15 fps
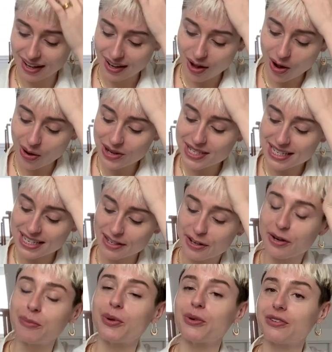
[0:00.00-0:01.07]
Art in an
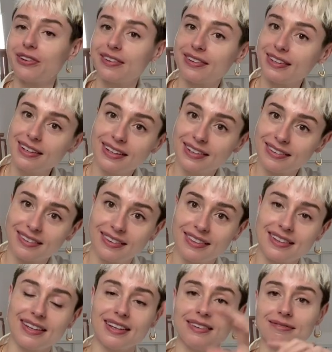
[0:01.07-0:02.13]
Emergency is
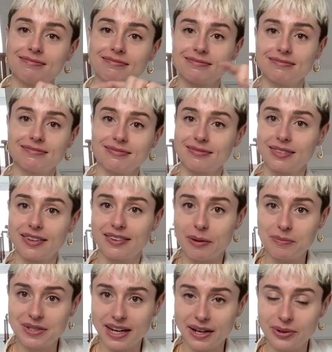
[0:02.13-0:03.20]
the
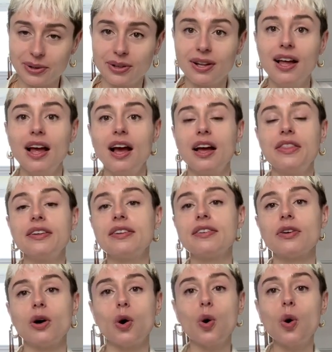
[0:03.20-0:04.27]
subtitle. This is
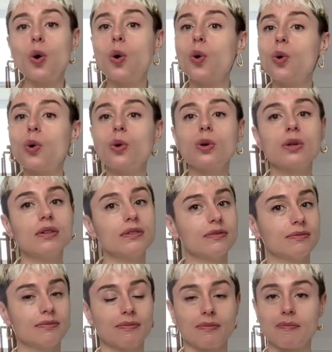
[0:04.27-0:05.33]
a
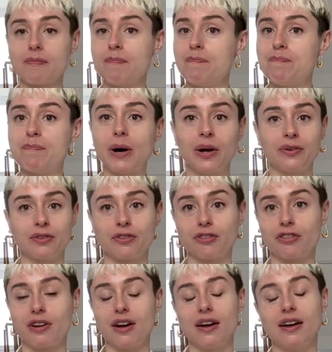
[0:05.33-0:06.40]
whole bunch
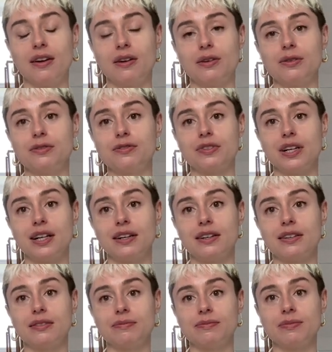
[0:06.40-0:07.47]

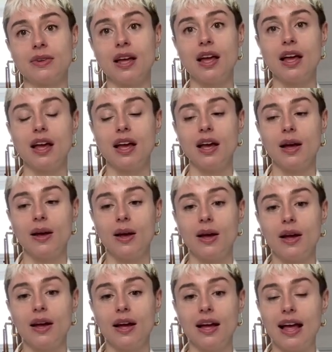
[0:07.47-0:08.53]
of
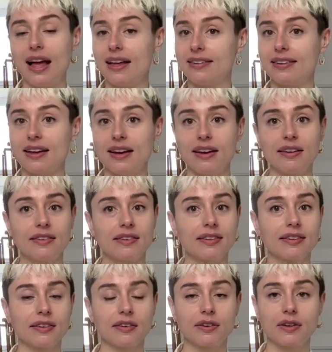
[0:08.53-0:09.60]

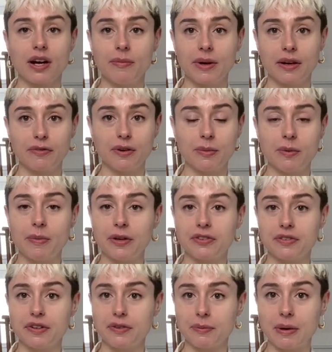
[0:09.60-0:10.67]
essays coming from a bunch of
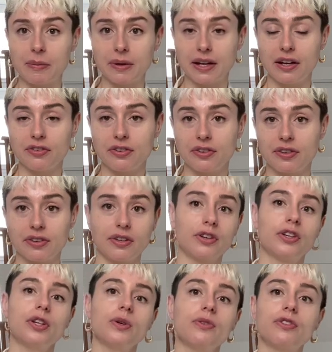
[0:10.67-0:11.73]
different publications. It's a
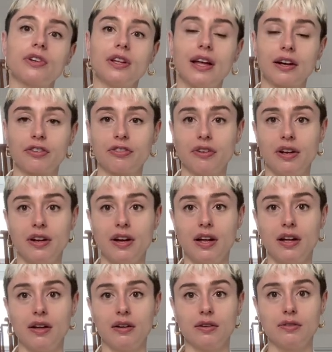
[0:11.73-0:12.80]
huge collection
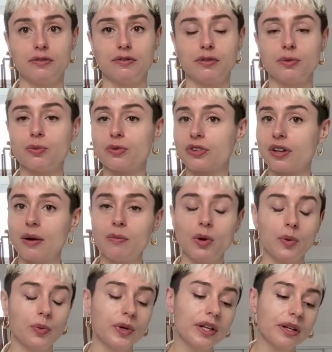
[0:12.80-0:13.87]
of some
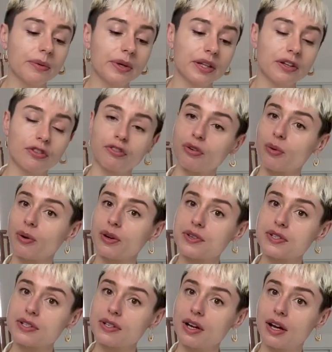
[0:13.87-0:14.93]
really, really
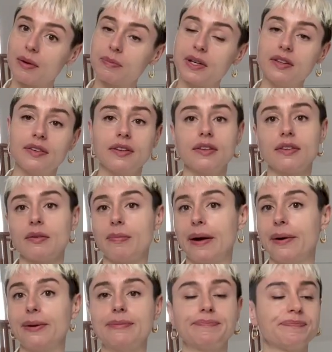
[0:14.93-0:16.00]
short pieces
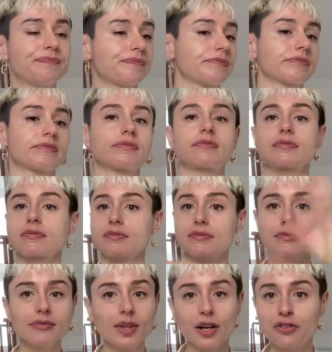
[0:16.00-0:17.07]
about
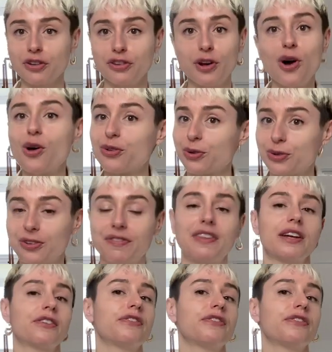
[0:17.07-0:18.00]
just all sorts of things.